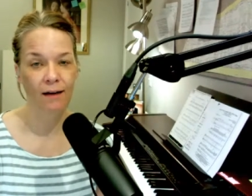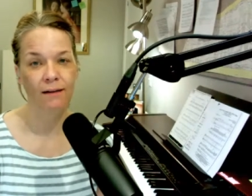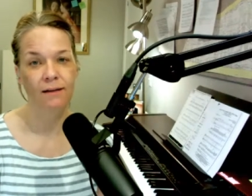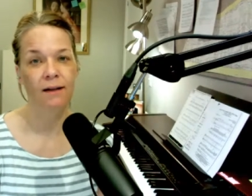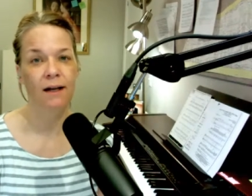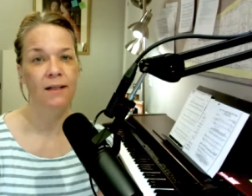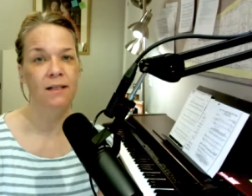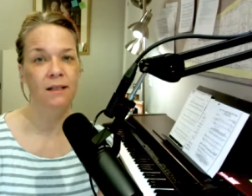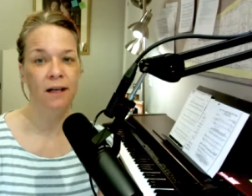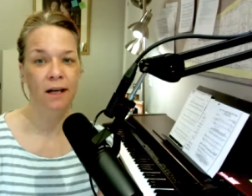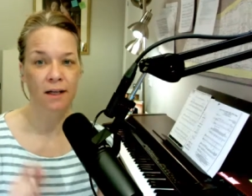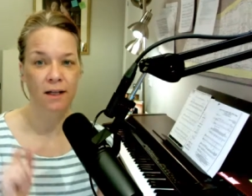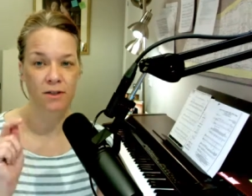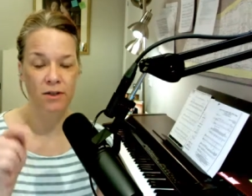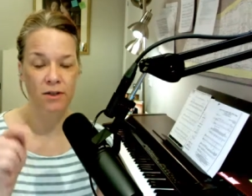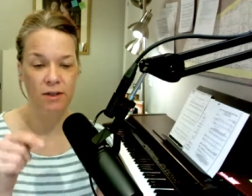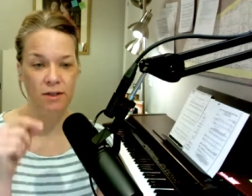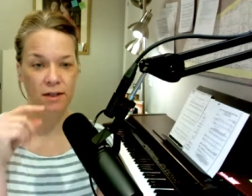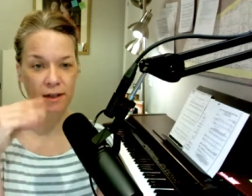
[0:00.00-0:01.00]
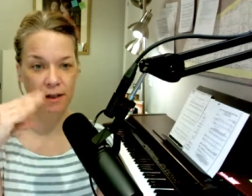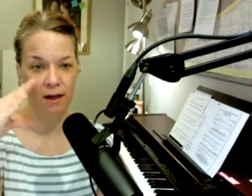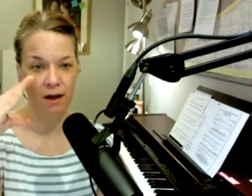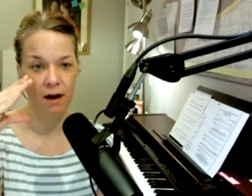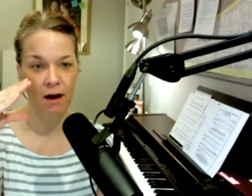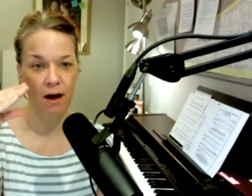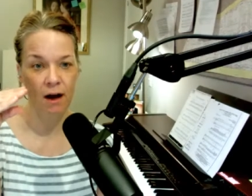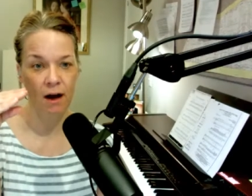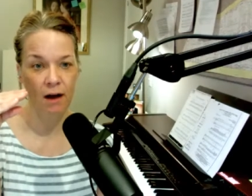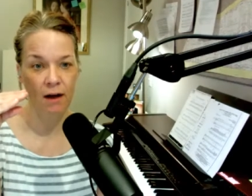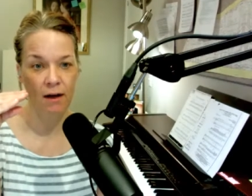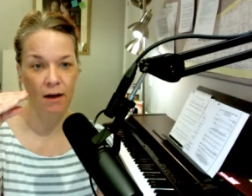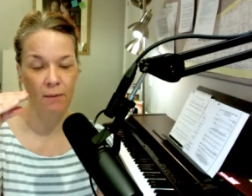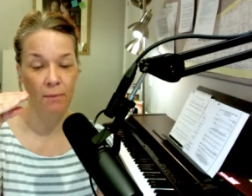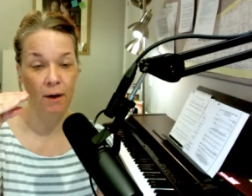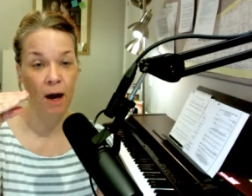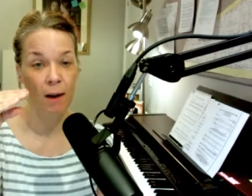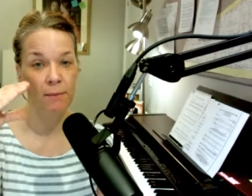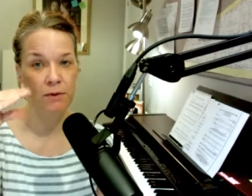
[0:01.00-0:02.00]
It's a lot easier to sing an ah
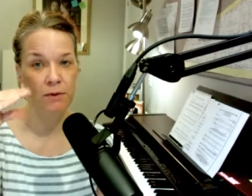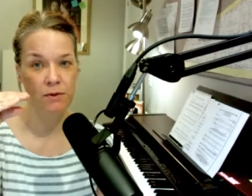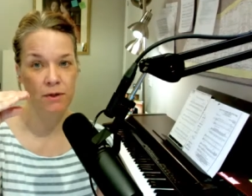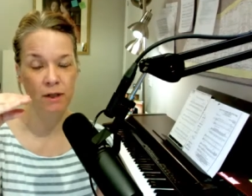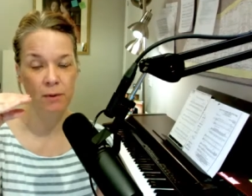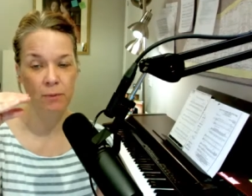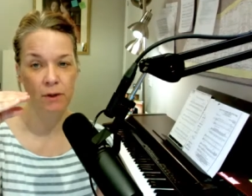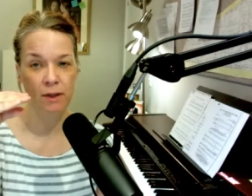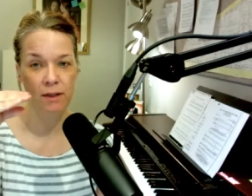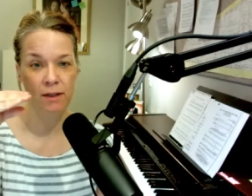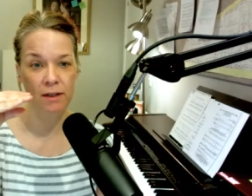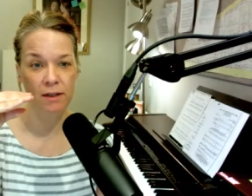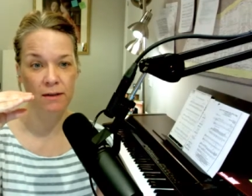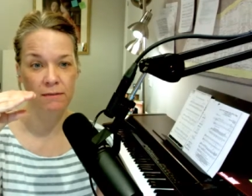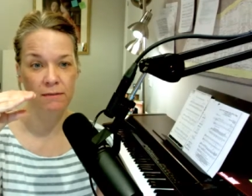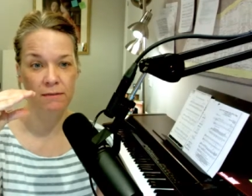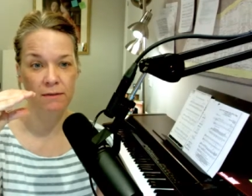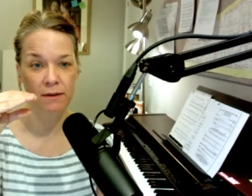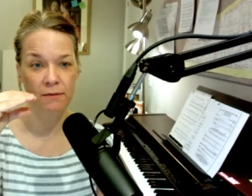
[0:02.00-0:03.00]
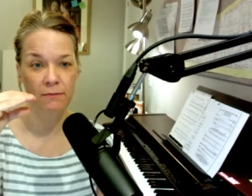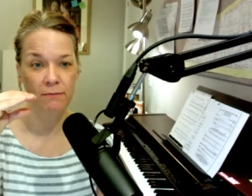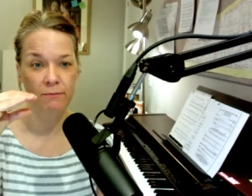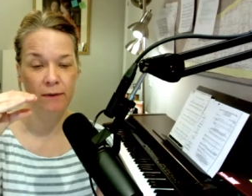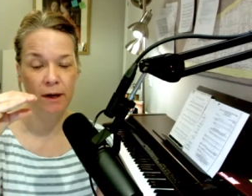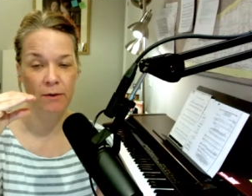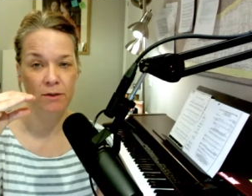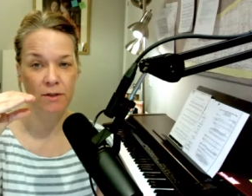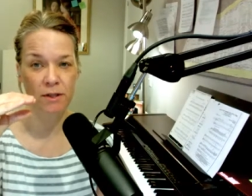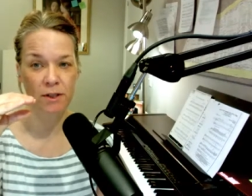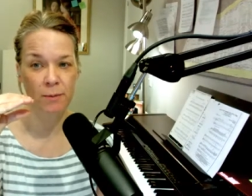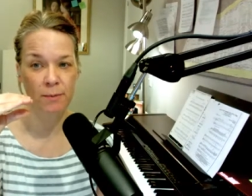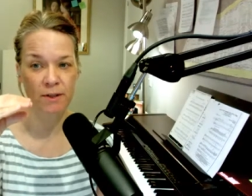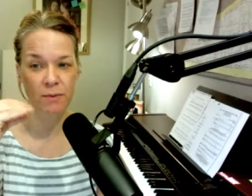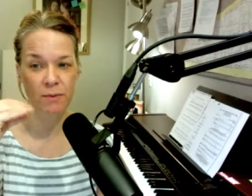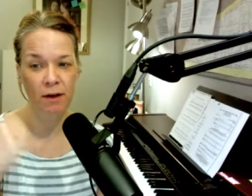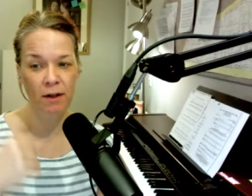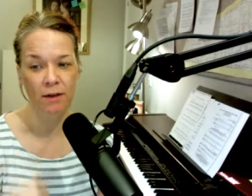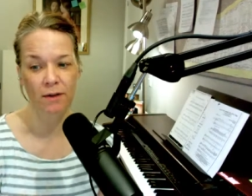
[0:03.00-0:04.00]
in pop music when the mouth is a little
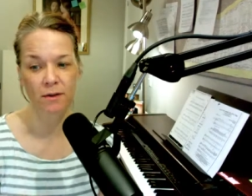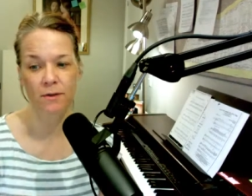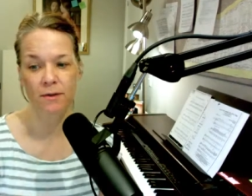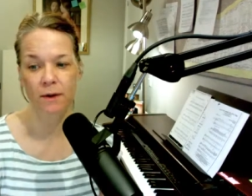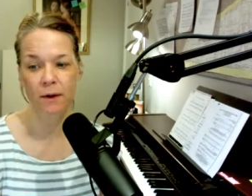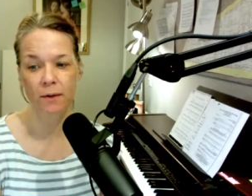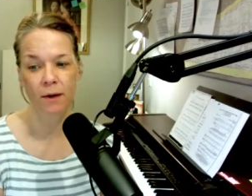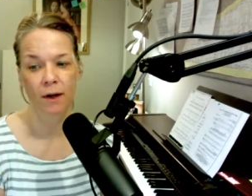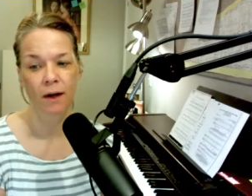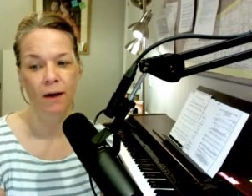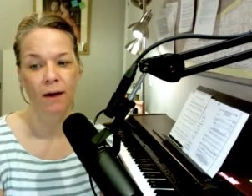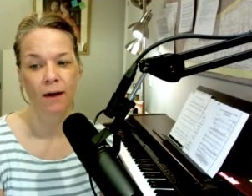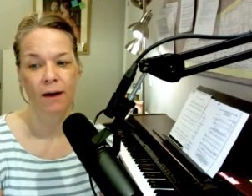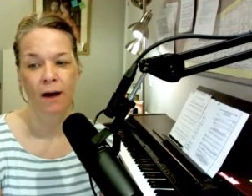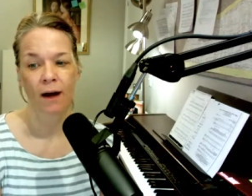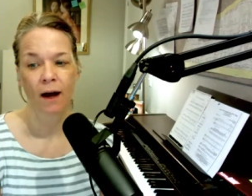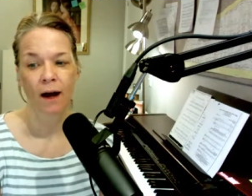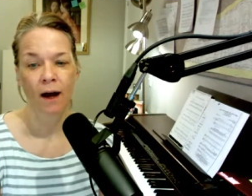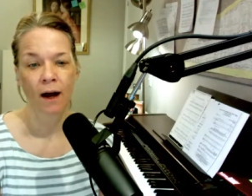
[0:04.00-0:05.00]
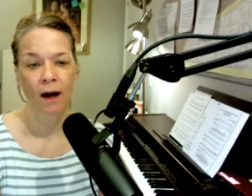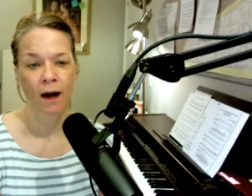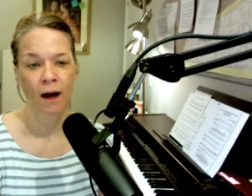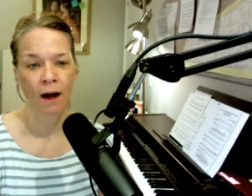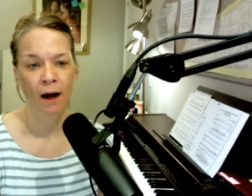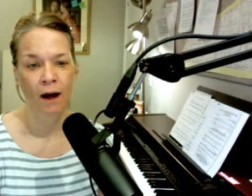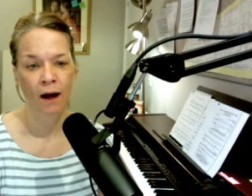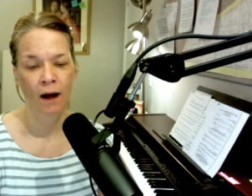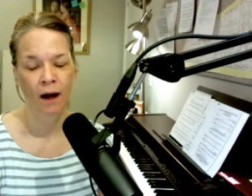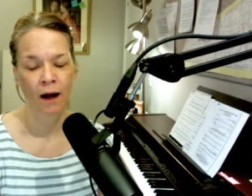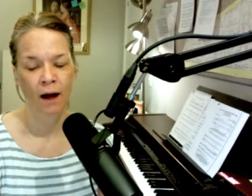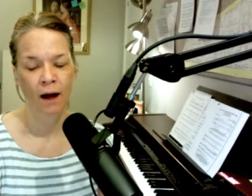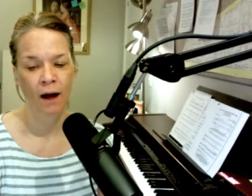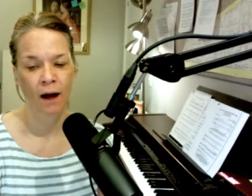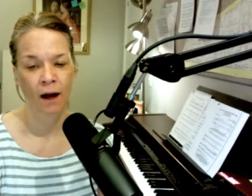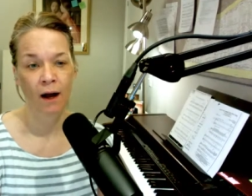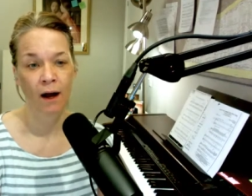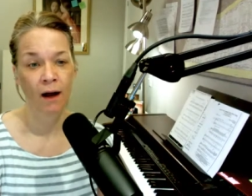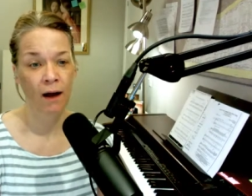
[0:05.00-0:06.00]
bit smaller. So,
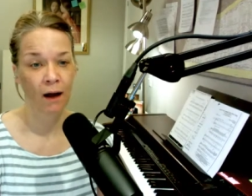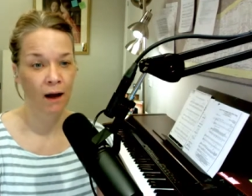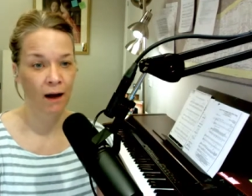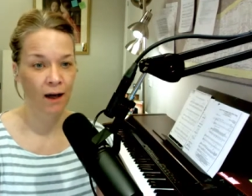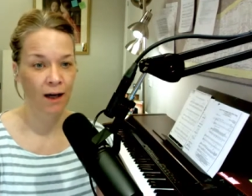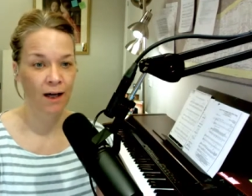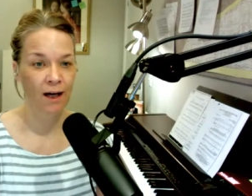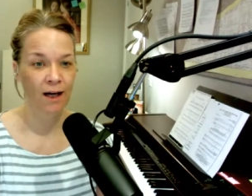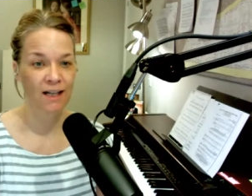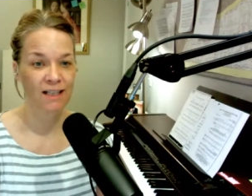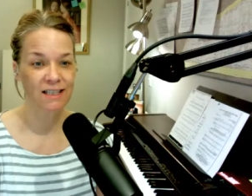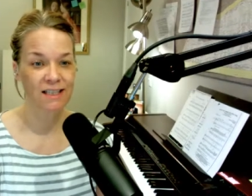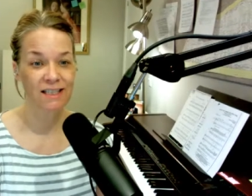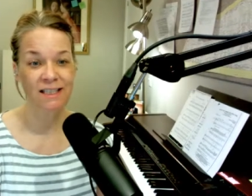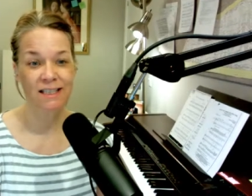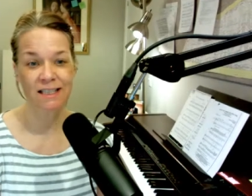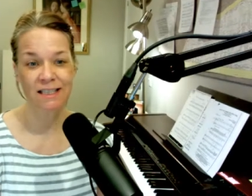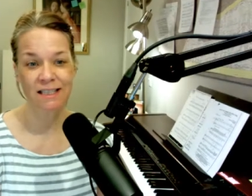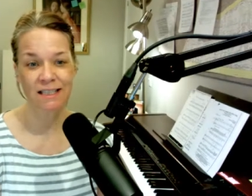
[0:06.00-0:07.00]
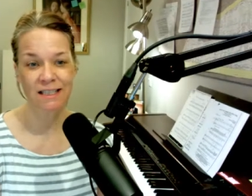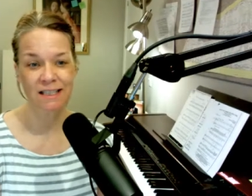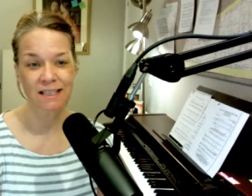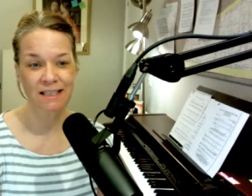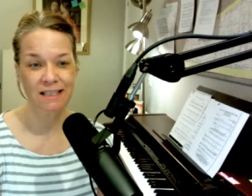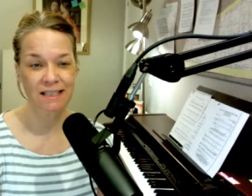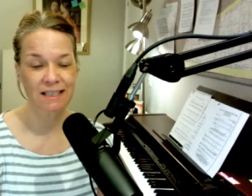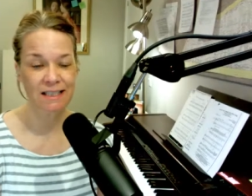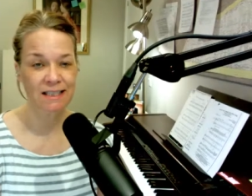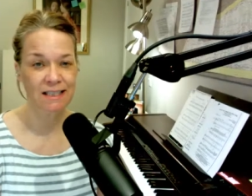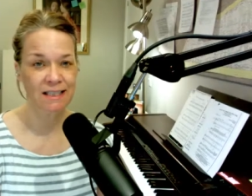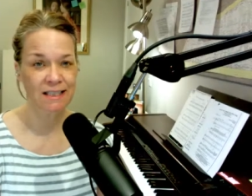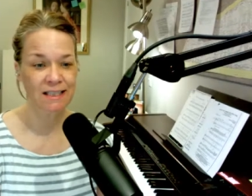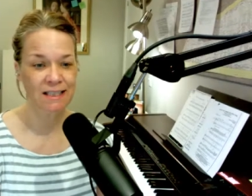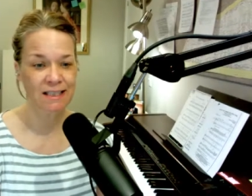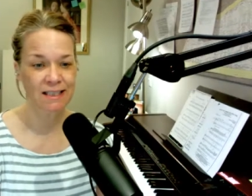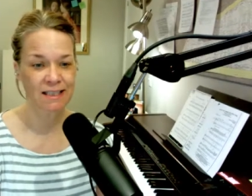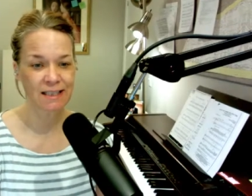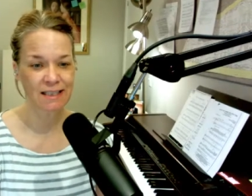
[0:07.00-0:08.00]
ha, ha, ha,
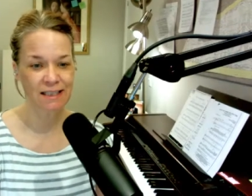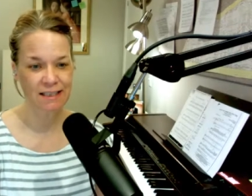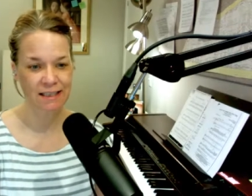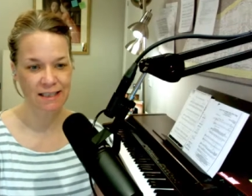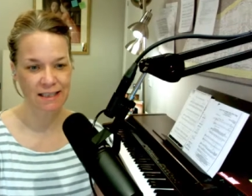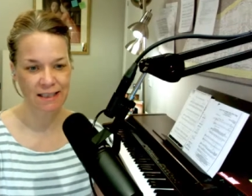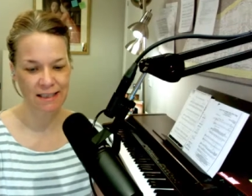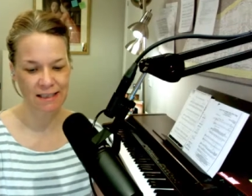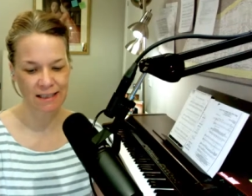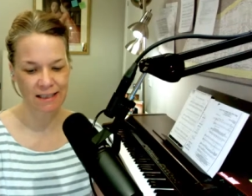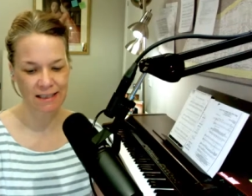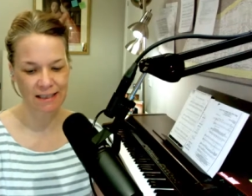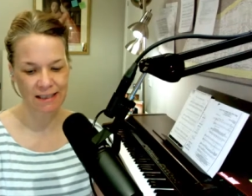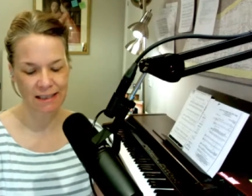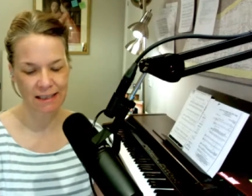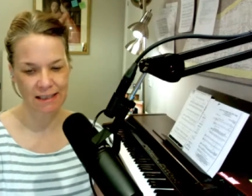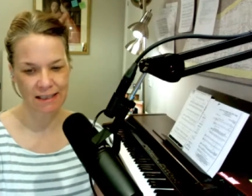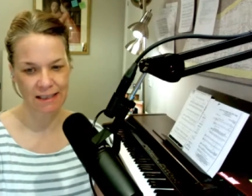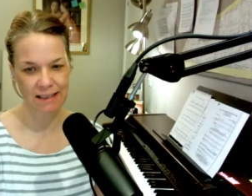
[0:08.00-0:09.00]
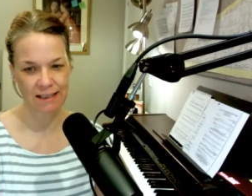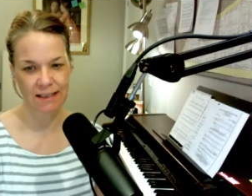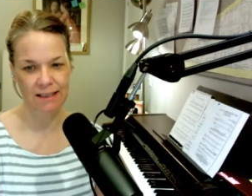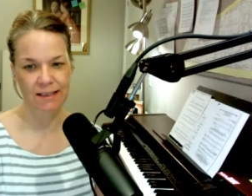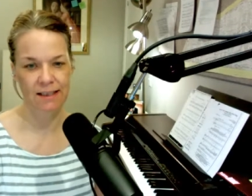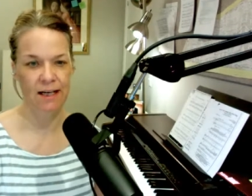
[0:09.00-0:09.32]
ha.